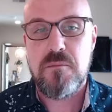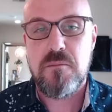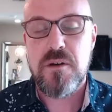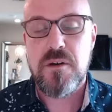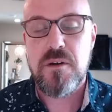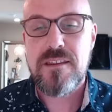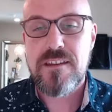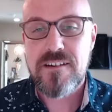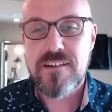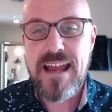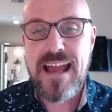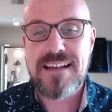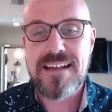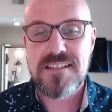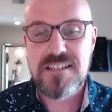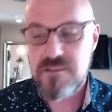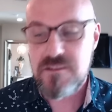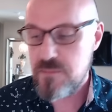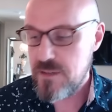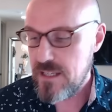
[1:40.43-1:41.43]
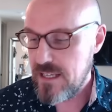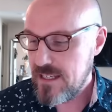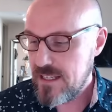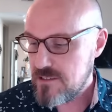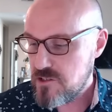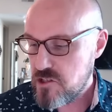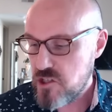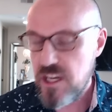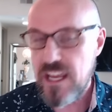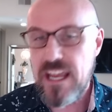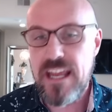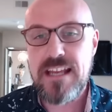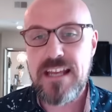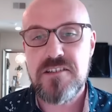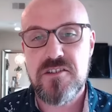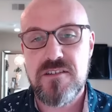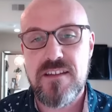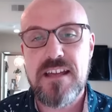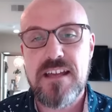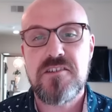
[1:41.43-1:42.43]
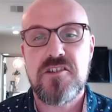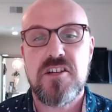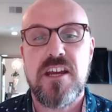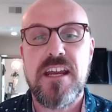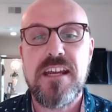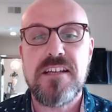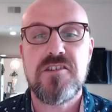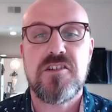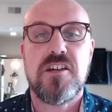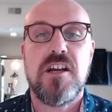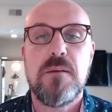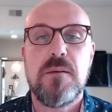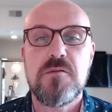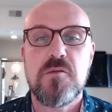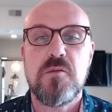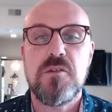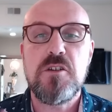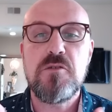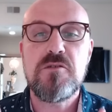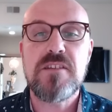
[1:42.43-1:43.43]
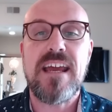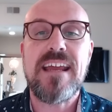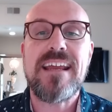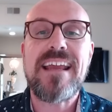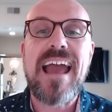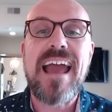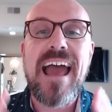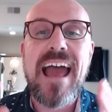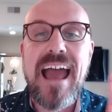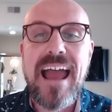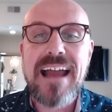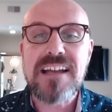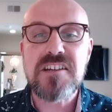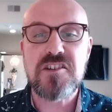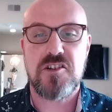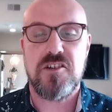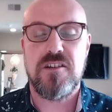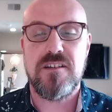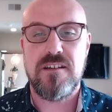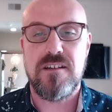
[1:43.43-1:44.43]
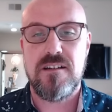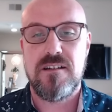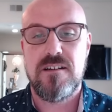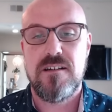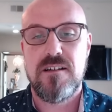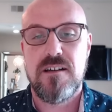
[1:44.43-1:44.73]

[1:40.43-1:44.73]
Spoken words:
but there has to be change, and that change comes when you take action